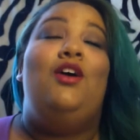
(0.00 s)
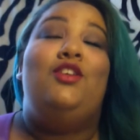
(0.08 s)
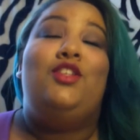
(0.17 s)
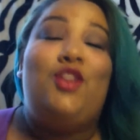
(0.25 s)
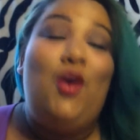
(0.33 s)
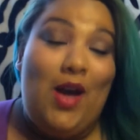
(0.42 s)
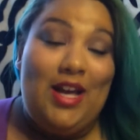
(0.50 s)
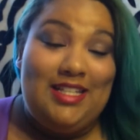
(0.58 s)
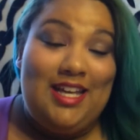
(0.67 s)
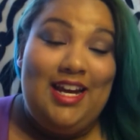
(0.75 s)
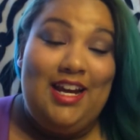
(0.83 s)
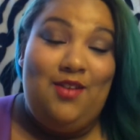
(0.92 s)
so
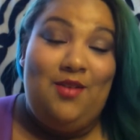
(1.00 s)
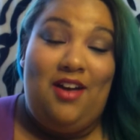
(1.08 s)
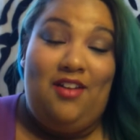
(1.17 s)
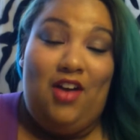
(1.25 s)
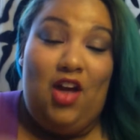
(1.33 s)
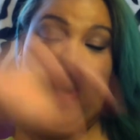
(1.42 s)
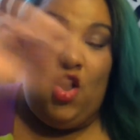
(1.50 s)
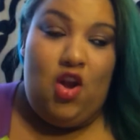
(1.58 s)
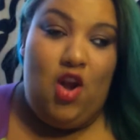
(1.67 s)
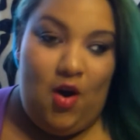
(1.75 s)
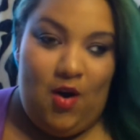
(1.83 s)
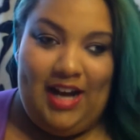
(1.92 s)
excited. You have
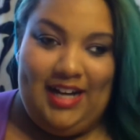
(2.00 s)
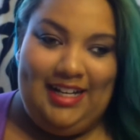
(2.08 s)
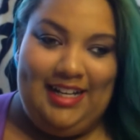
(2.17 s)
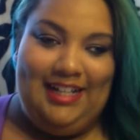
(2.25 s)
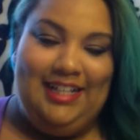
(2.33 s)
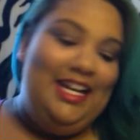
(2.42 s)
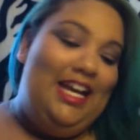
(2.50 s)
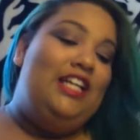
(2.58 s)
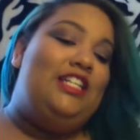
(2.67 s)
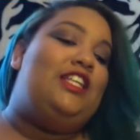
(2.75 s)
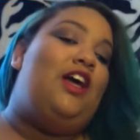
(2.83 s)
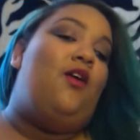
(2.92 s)
no idea.
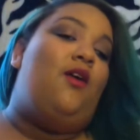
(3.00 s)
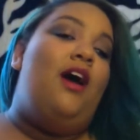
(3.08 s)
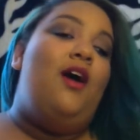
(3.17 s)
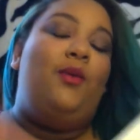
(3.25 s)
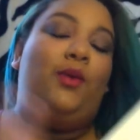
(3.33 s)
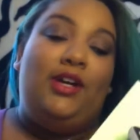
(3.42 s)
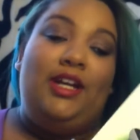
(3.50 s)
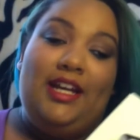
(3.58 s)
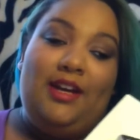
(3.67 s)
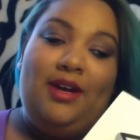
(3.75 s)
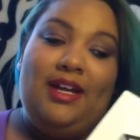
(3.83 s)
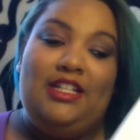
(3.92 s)
So we're going to
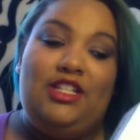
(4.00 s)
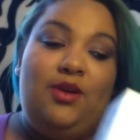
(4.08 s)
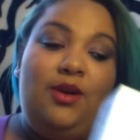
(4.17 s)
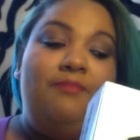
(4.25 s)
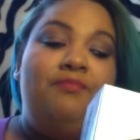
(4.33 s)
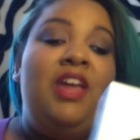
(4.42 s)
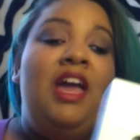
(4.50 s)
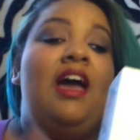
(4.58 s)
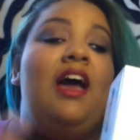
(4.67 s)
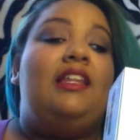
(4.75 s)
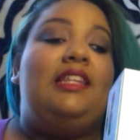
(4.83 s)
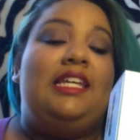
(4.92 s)
get right into it.
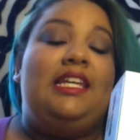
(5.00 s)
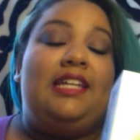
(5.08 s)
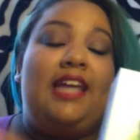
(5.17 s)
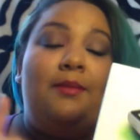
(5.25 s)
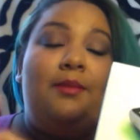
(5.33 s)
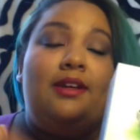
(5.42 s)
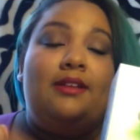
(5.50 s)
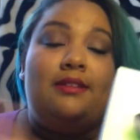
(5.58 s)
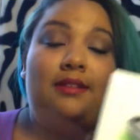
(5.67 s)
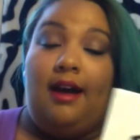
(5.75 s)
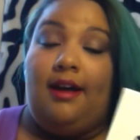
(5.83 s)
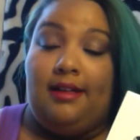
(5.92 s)
The camera is
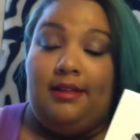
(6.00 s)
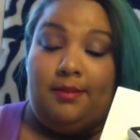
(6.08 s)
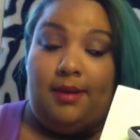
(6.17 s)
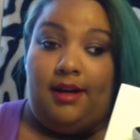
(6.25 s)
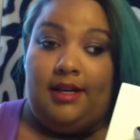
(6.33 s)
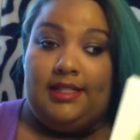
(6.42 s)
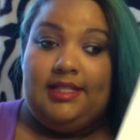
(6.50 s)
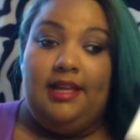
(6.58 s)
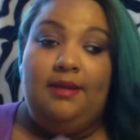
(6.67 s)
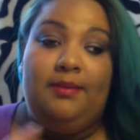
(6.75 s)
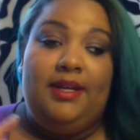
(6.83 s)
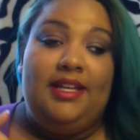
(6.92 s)
not in the box
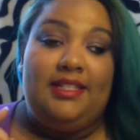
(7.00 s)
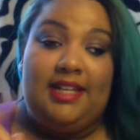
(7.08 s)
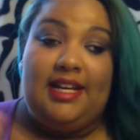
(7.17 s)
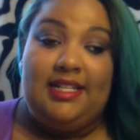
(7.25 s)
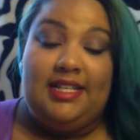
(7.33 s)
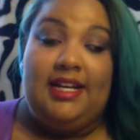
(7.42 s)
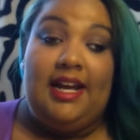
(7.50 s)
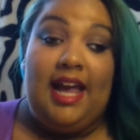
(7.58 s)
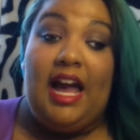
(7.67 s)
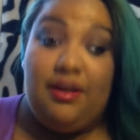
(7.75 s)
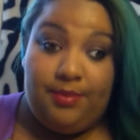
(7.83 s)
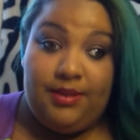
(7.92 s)
because like I said, I
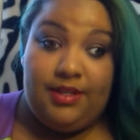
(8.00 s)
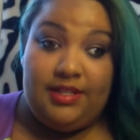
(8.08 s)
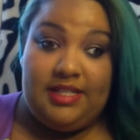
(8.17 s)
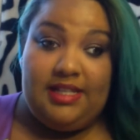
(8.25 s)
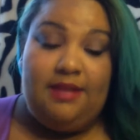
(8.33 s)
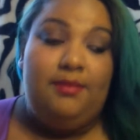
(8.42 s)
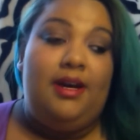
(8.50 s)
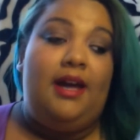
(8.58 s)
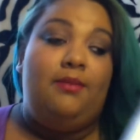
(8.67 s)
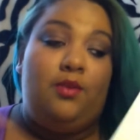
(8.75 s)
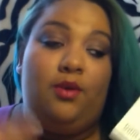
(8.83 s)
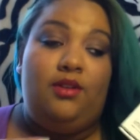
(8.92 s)
have been using it, but
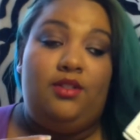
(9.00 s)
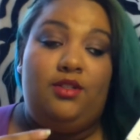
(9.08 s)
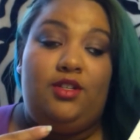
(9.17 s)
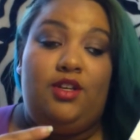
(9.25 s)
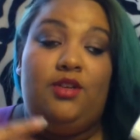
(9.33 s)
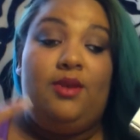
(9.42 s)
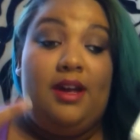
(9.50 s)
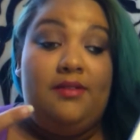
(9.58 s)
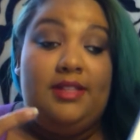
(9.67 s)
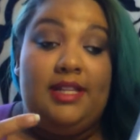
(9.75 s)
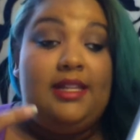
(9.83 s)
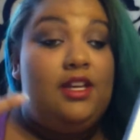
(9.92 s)
I'm going to show you
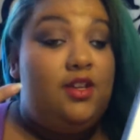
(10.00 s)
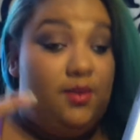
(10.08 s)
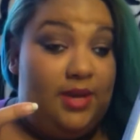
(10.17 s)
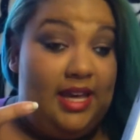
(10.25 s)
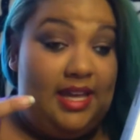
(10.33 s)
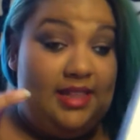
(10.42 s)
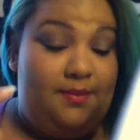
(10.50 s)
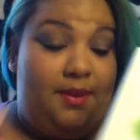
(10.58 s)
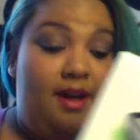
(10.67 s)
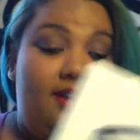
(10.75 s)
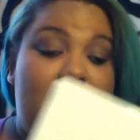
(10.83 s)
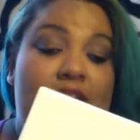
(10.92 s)
everything that you get in the
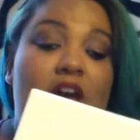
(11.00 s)
box.